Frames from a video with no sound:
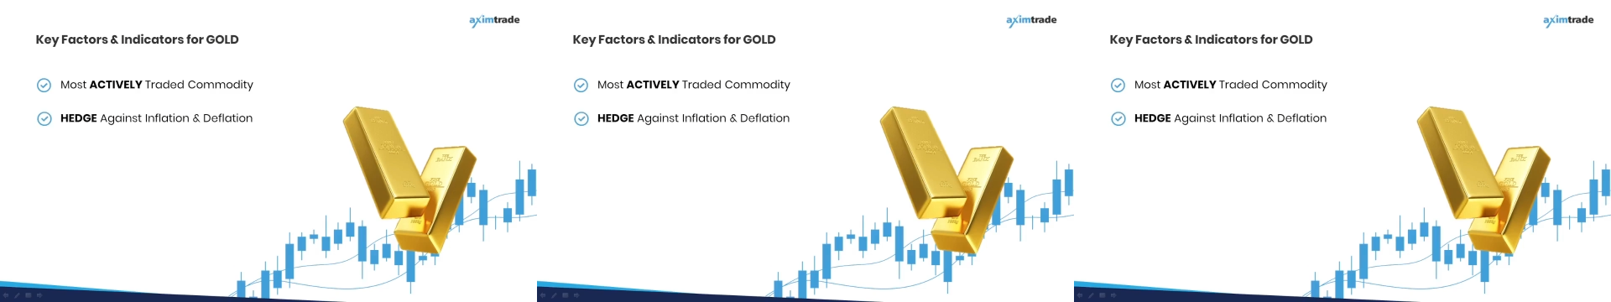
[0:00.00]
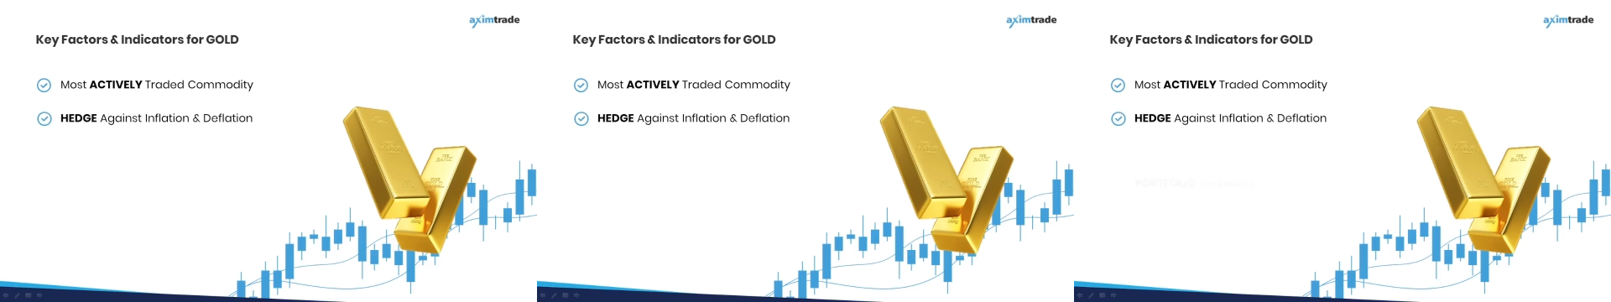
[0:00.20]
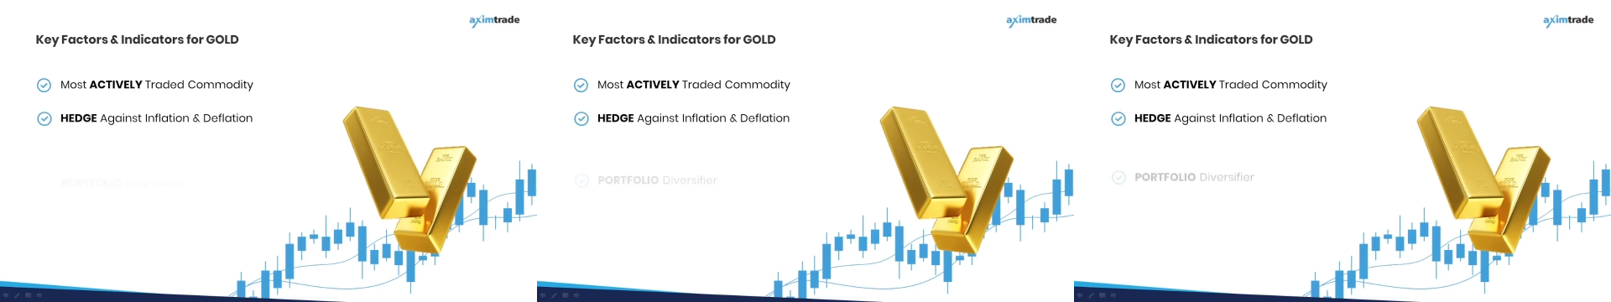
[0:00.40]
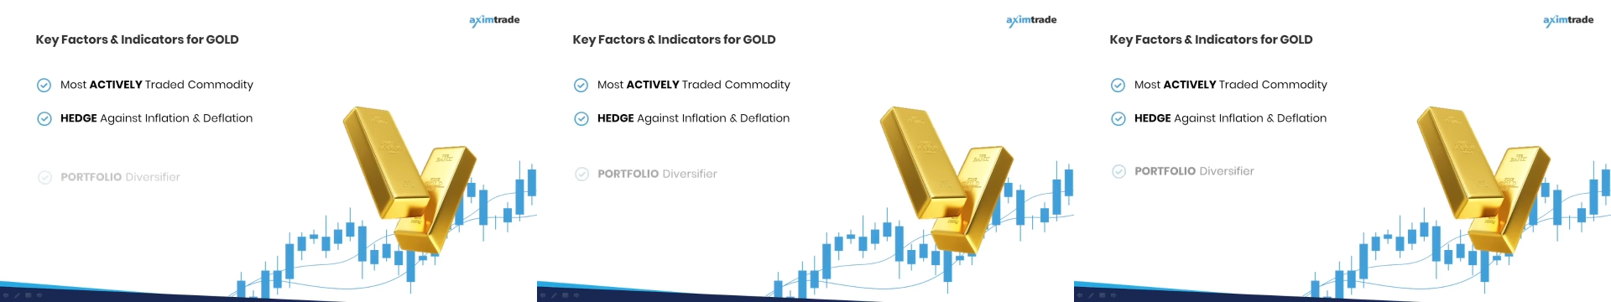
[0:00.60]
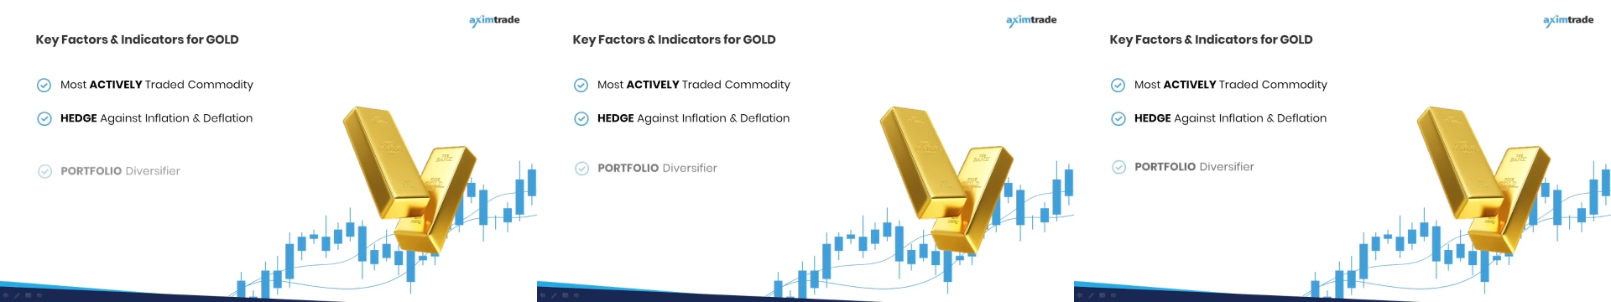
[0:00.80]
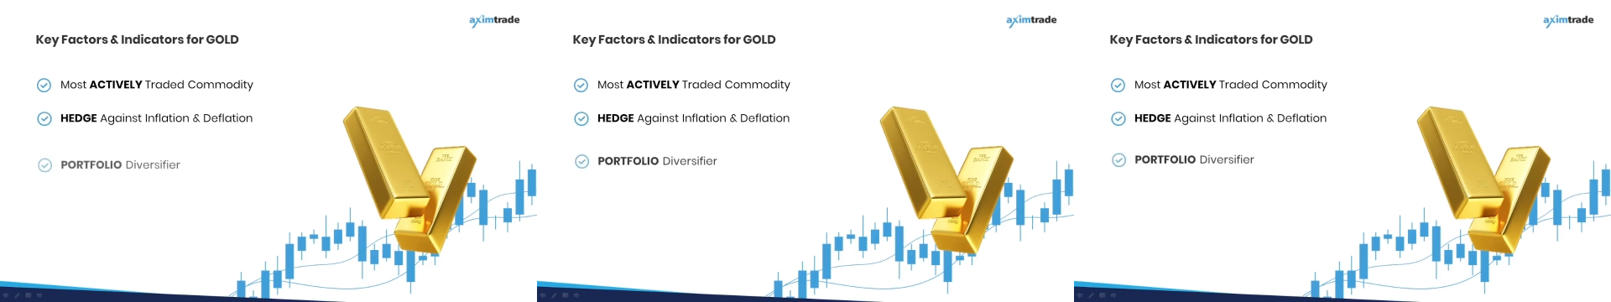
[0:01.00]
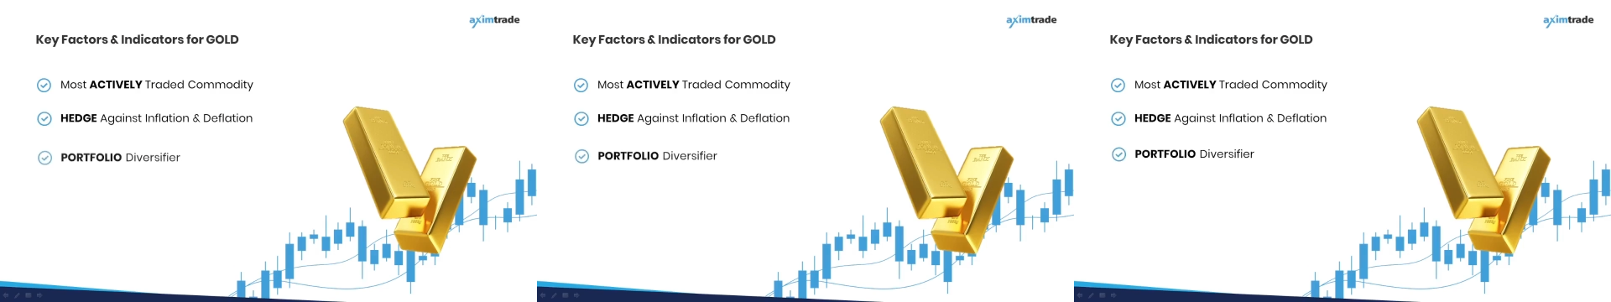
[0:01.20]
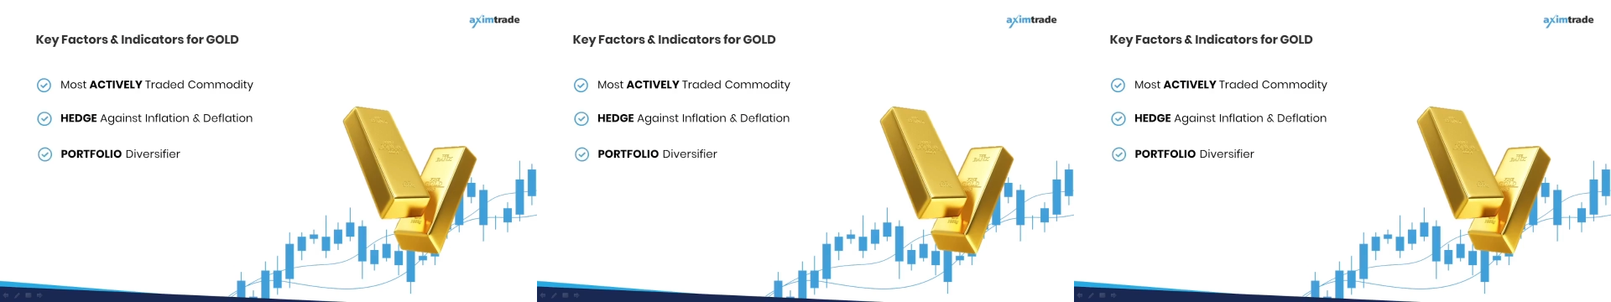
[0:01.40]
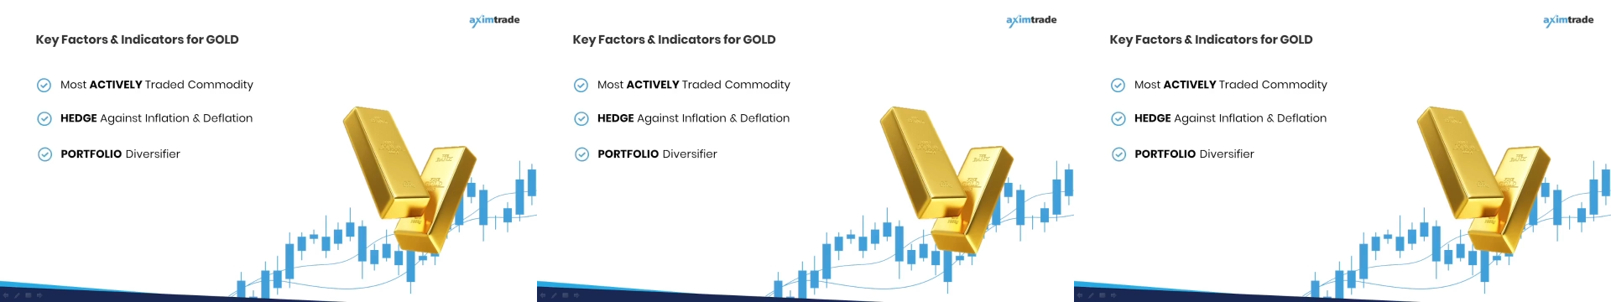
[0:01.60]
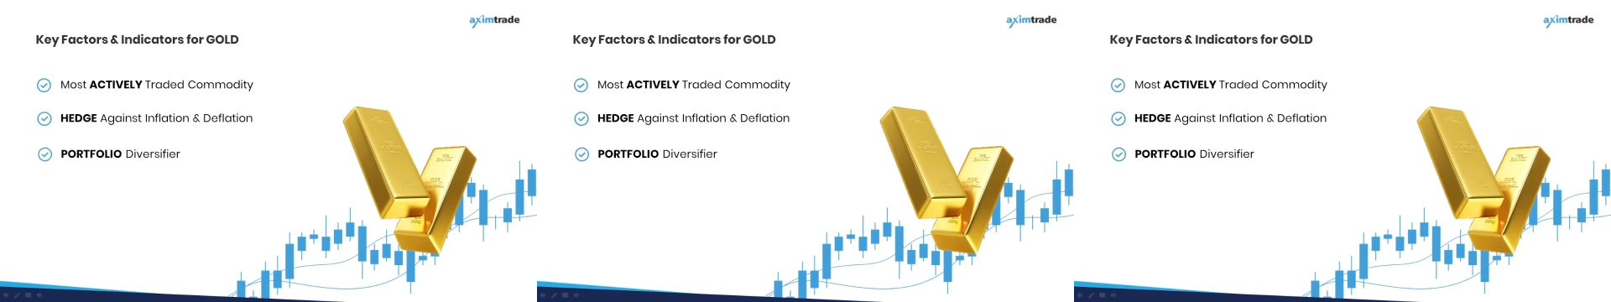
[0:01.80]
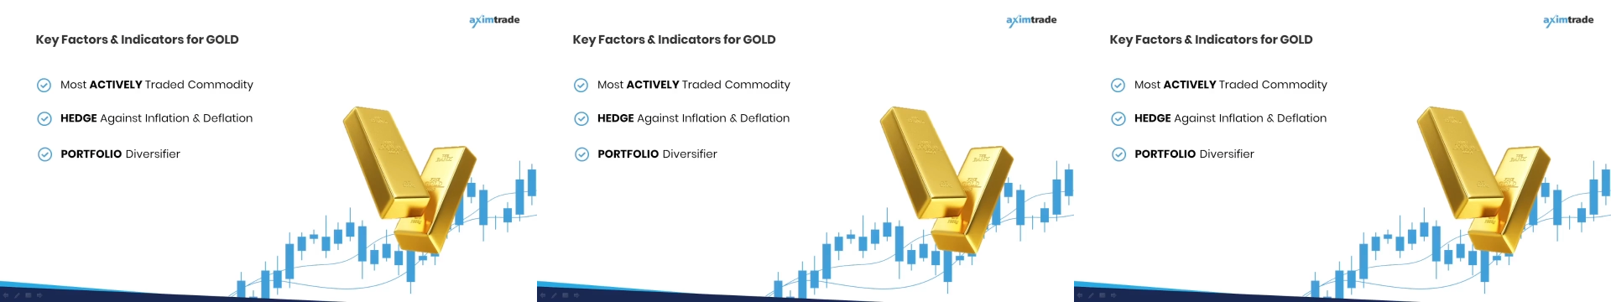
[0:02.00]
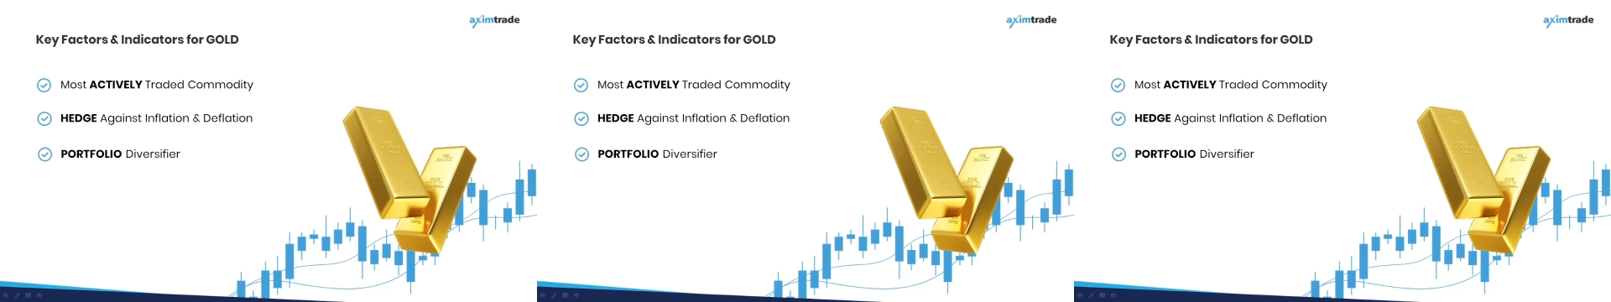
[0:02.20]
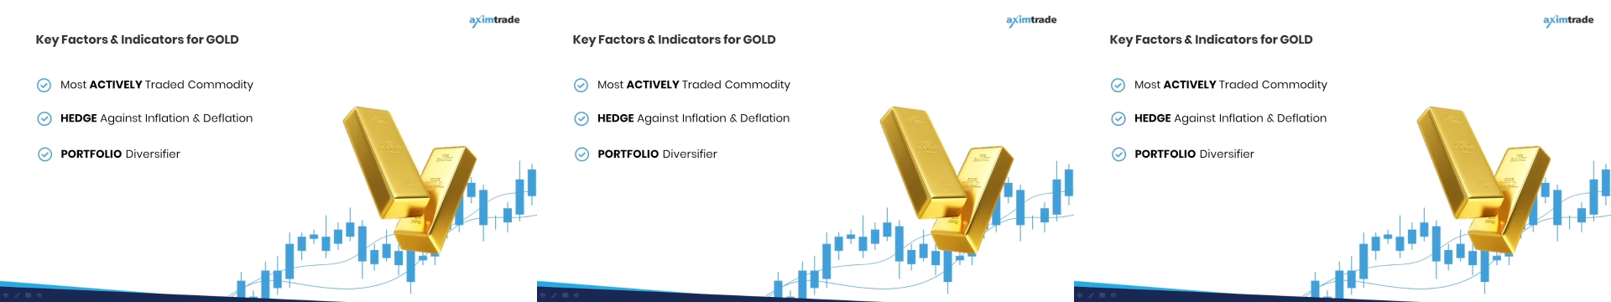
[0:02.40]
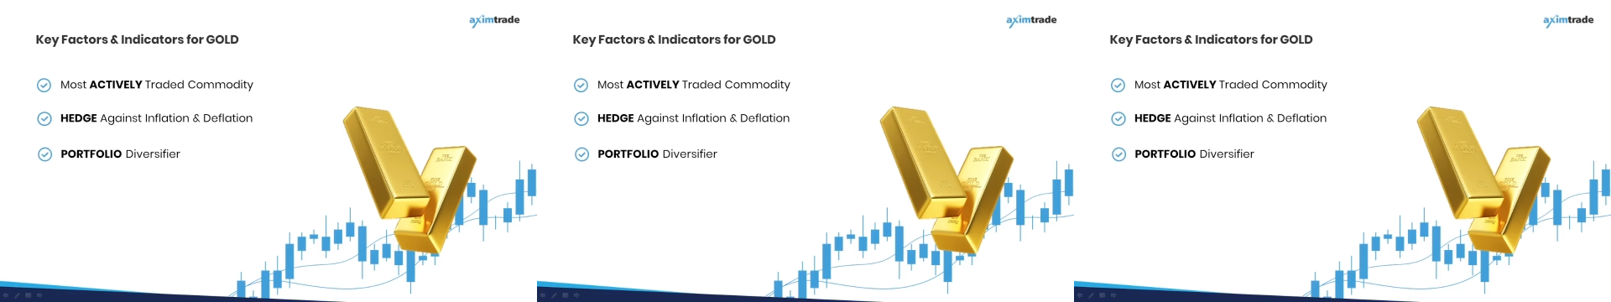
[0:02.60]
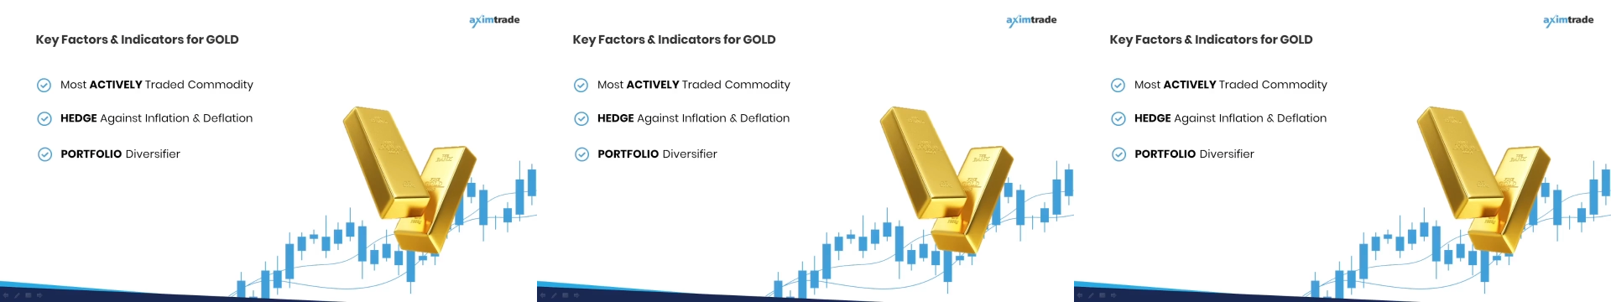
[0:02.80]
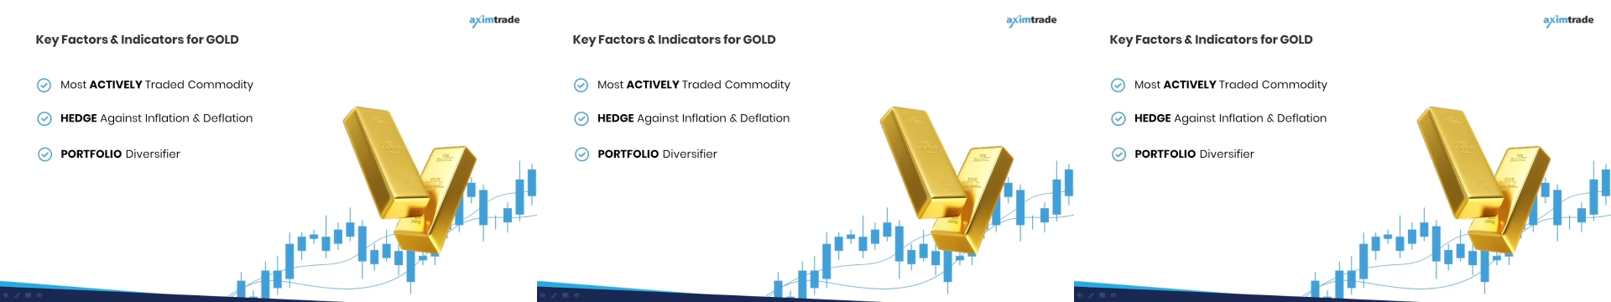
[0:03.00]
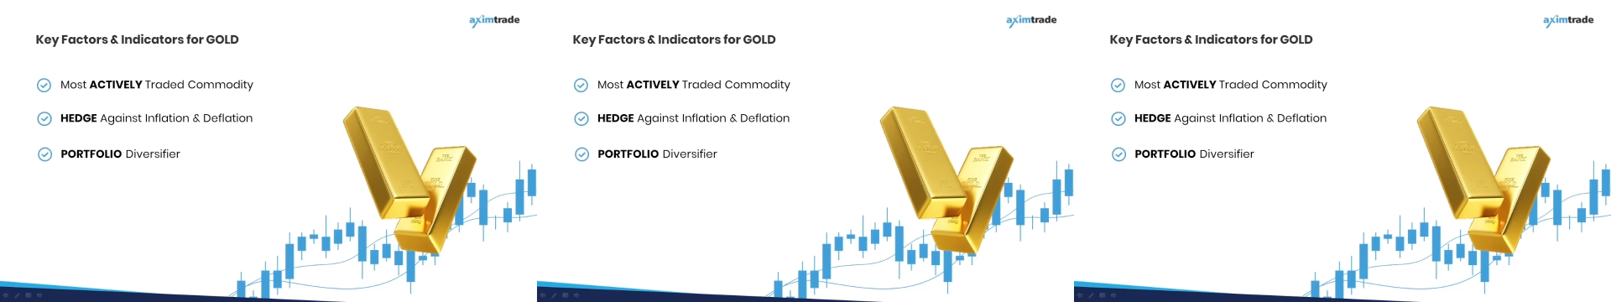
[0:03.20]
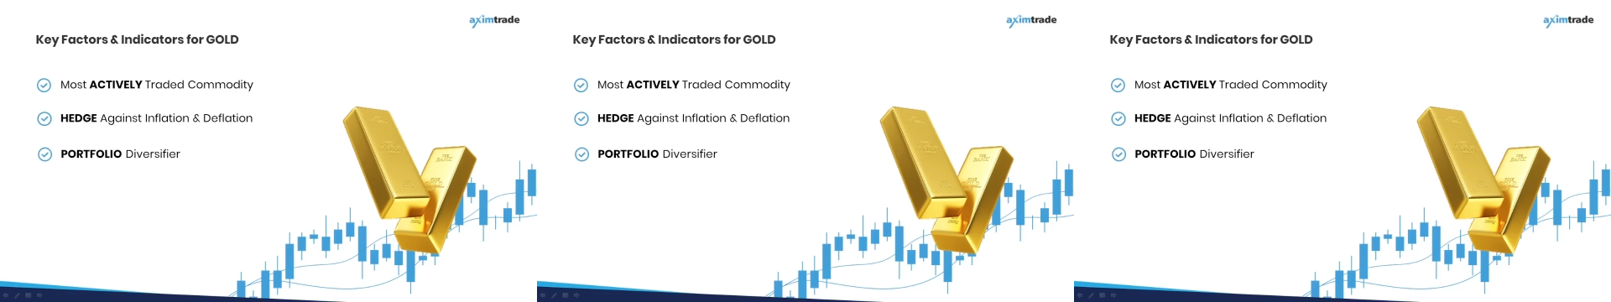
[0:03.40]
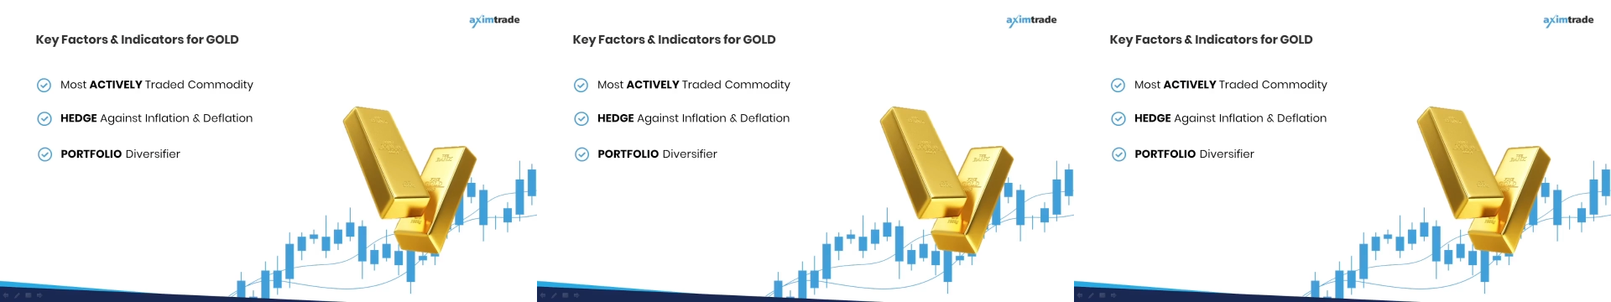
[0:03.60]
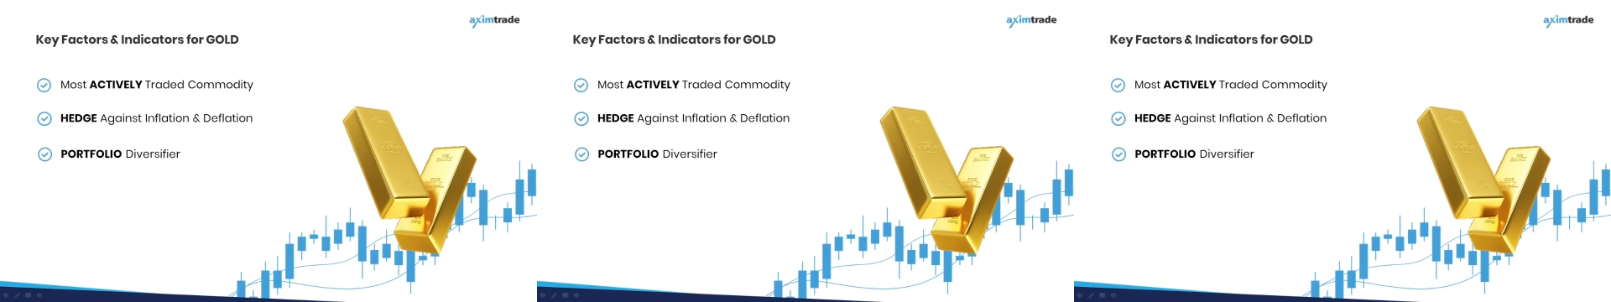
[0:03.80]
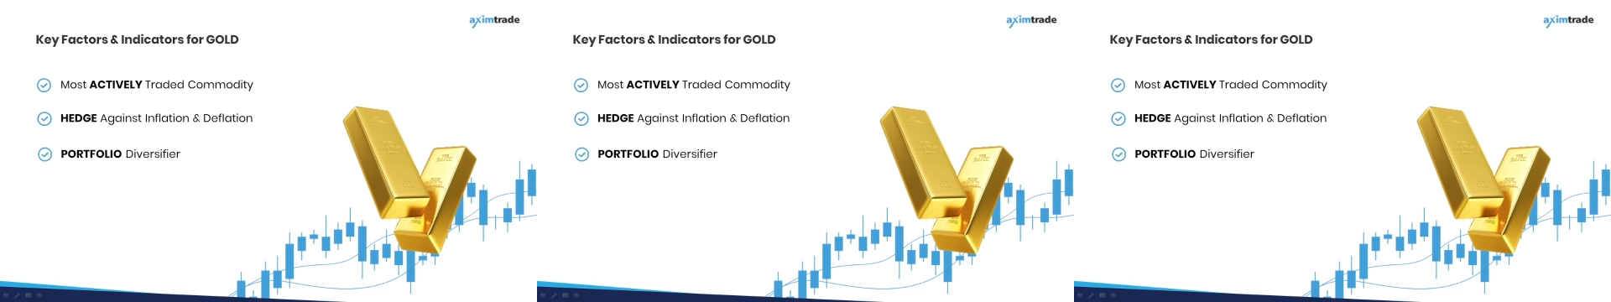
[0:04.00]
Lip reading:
[unreadable: no face in view]